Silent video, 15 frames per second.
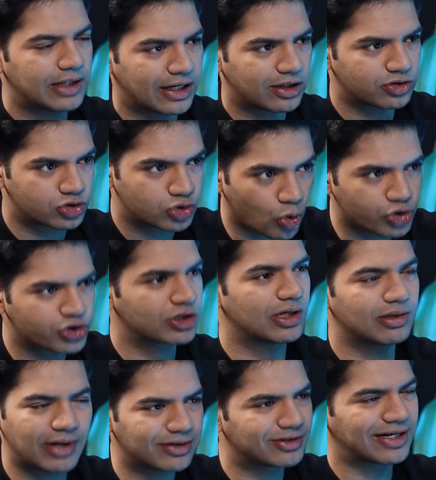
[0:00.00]
that social
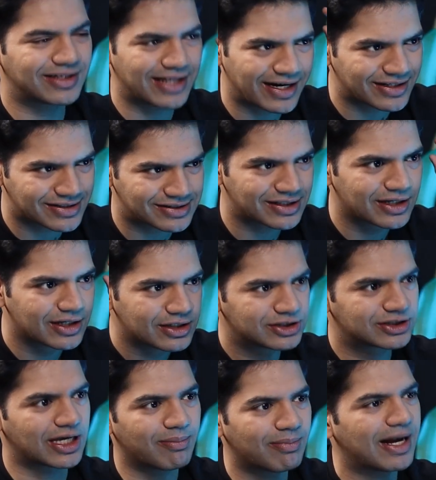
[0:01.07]
that there is
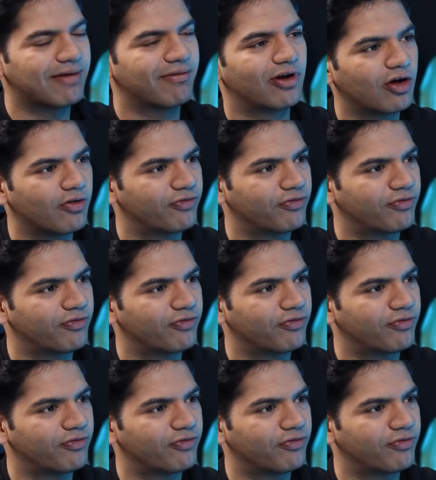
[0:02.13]
some level